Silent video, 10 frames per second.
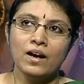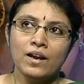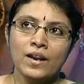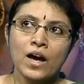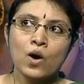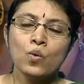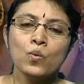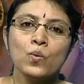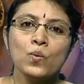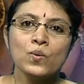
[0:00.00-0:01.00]
Now
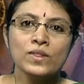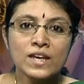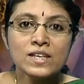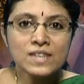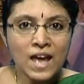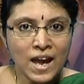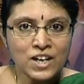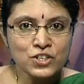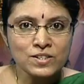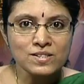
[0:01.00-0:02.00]
these
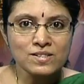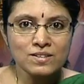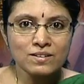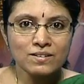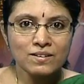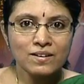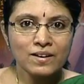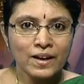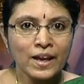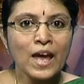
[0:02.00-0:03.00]
actions
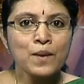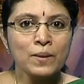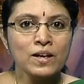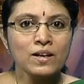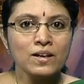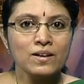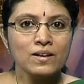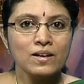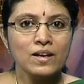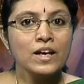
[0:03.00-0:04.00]
can be
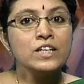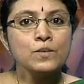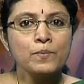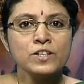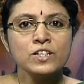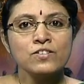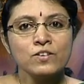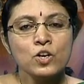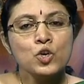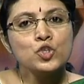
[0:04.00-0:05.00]
interpreted
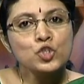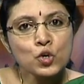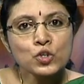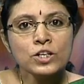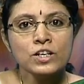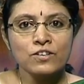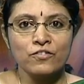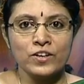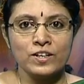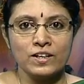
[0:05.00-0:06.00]
totally
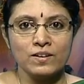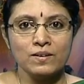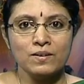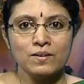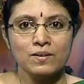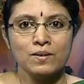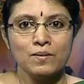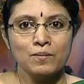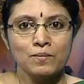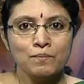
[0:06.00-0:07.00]
differently
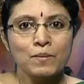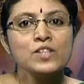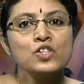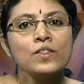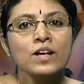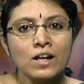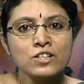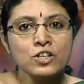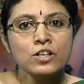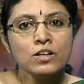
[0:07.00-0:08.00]
based on the
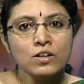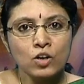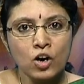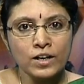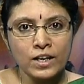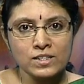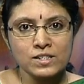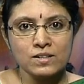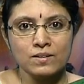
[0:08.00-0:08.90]
cultural context.